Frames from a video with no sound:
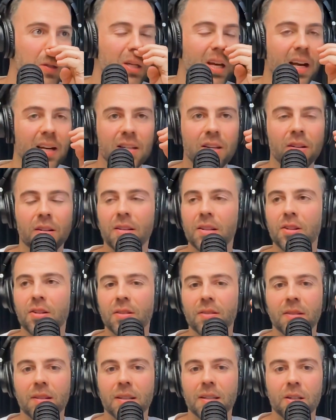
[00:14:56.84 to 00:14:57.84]
you're
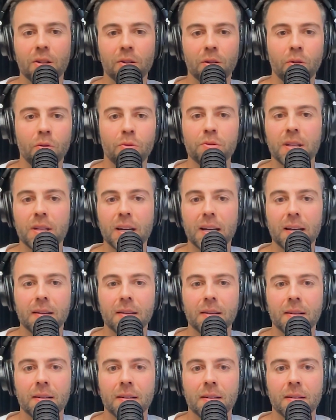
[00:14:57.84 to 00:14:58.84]

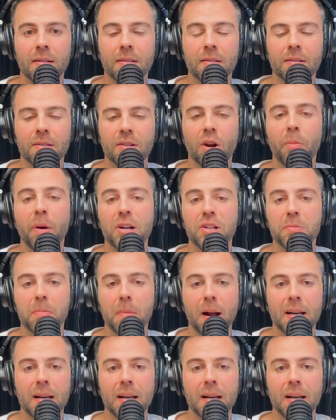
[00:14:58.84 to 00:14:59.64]
losing so much